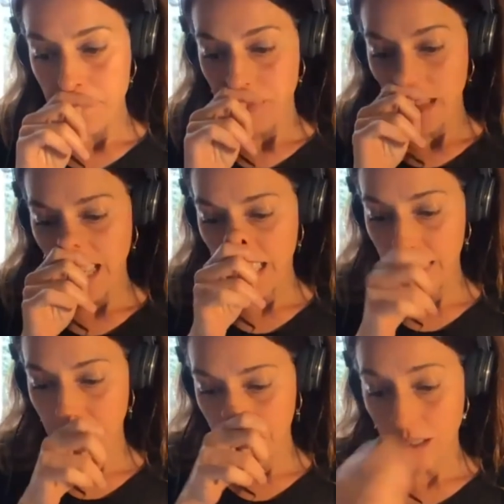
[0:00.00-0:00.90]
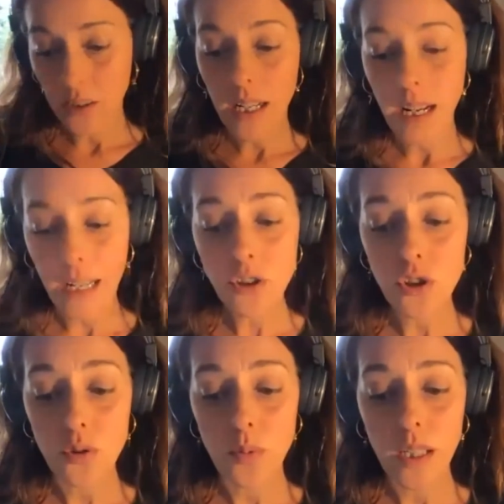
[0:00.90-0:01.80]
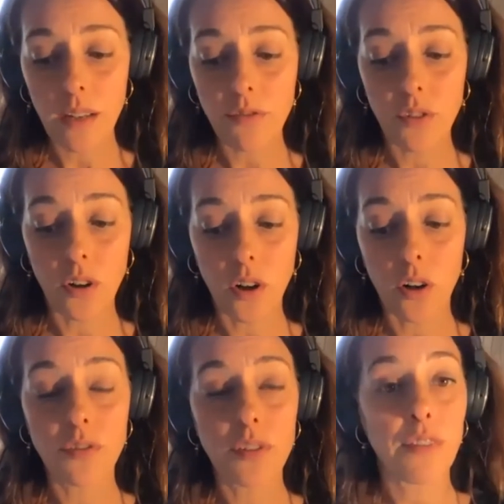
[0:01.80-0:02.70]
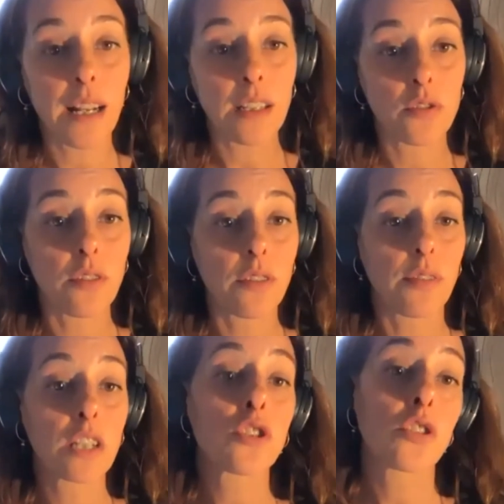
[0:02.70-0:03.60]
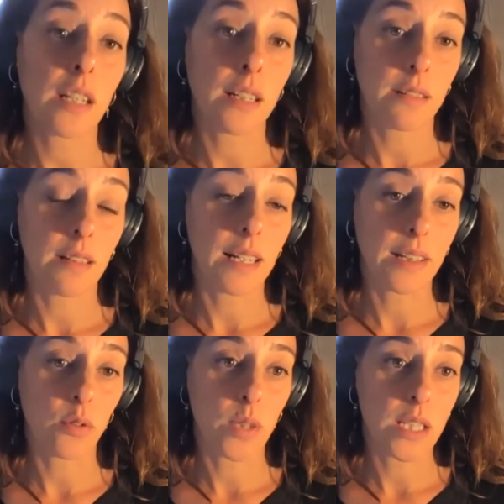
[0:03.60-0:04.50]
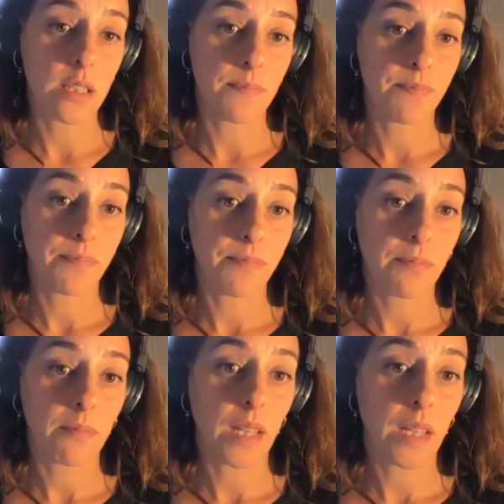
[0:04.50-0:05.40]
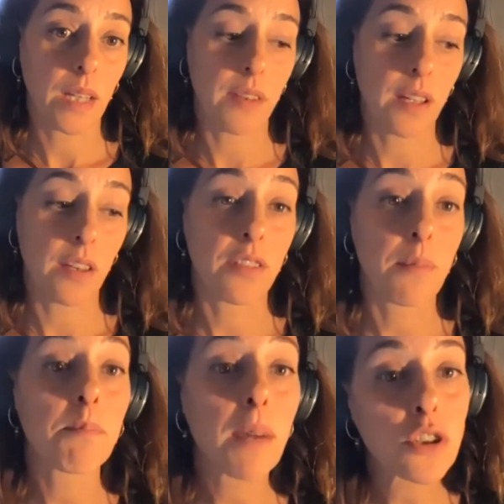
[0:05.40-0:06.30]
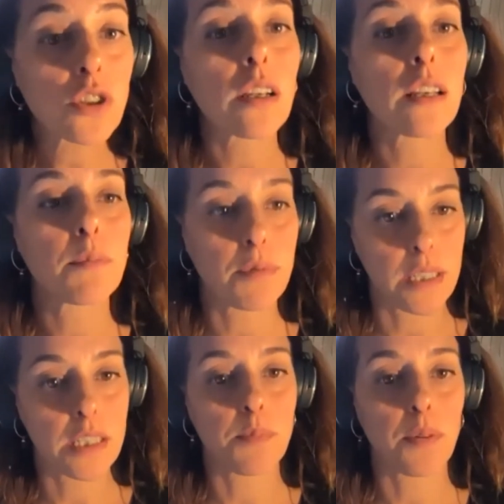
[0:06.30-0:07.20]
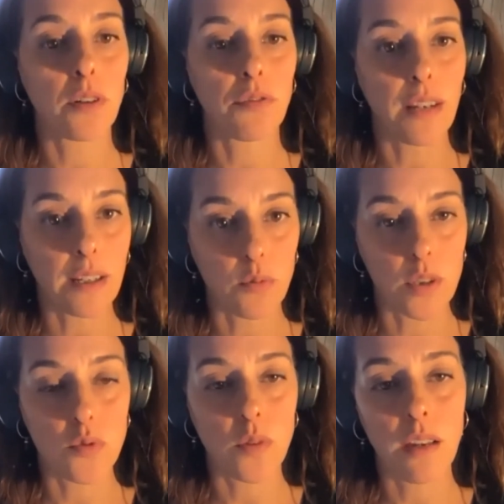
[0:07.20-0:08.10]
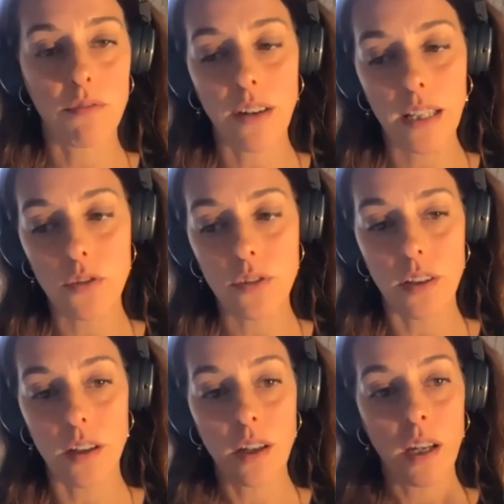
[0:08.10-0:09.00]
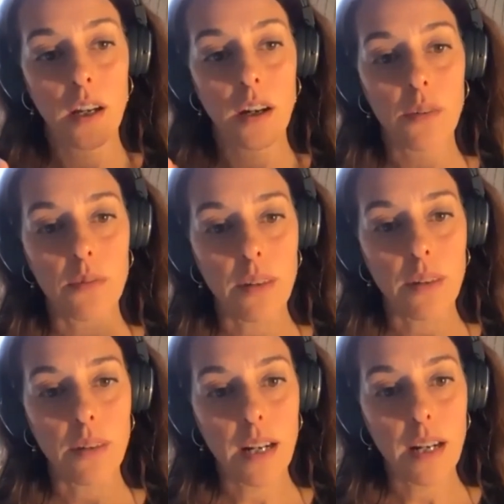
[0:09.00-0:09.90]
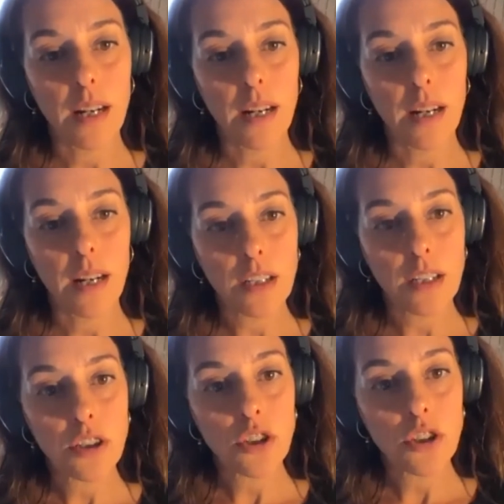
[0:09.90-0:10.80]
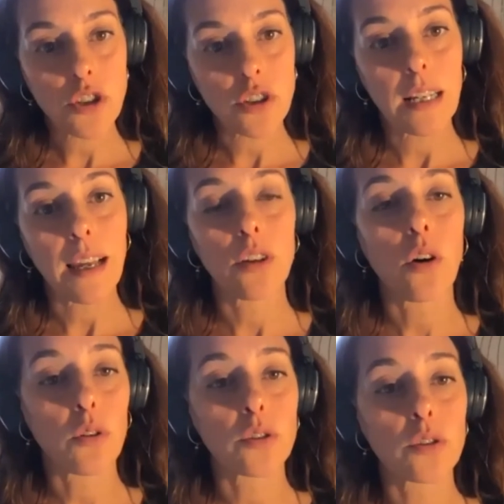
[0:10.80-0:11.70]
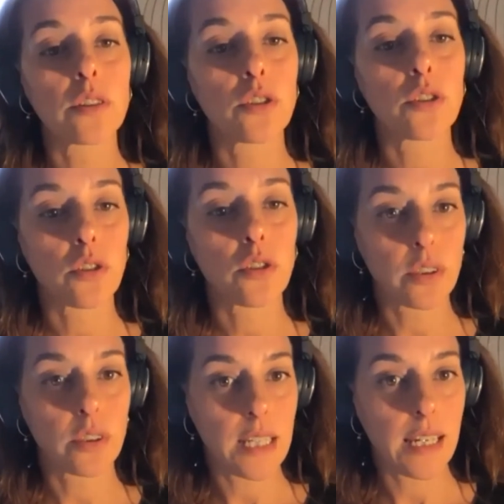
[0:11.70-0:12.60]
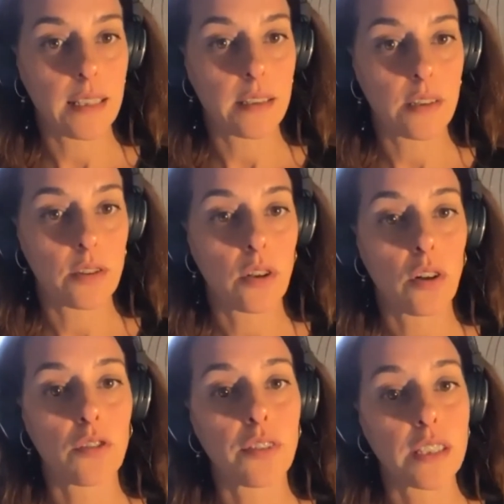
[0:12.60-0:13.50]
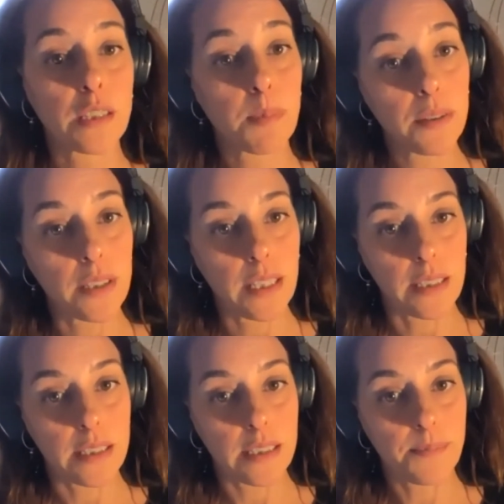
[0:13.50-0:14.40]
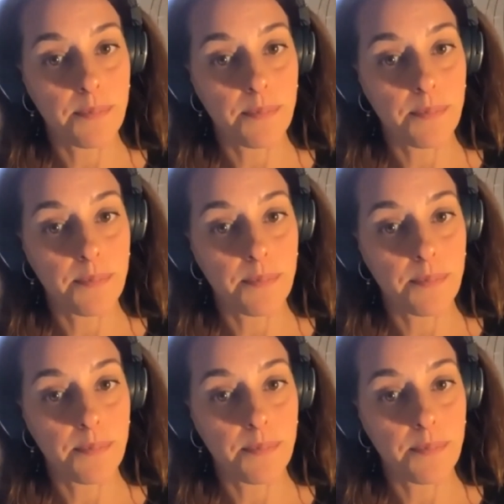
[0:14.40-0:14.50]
And in our culture, we have overvalued the rational language, the masculine principle of language. We have valued the rational and ordered container of experience.